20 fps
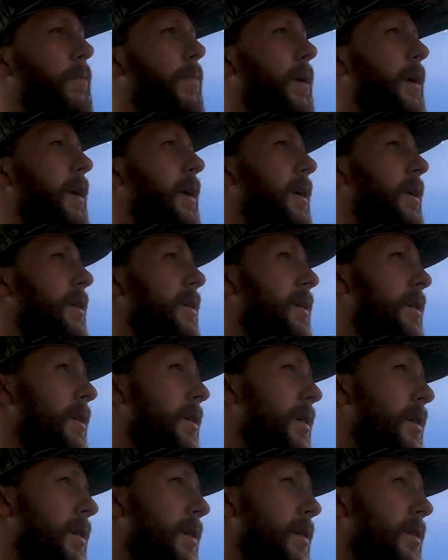but
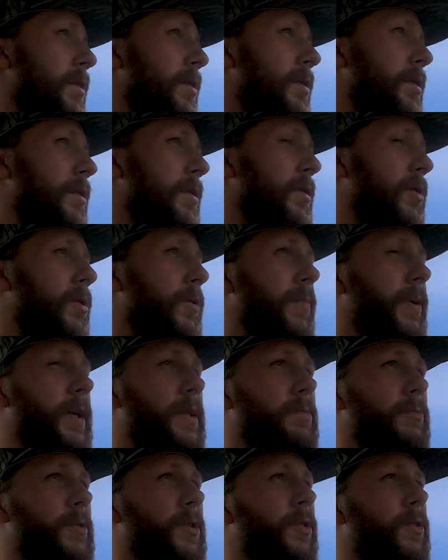going to
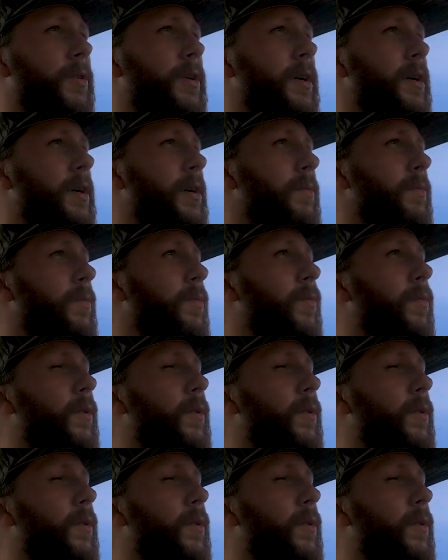pick some corn up.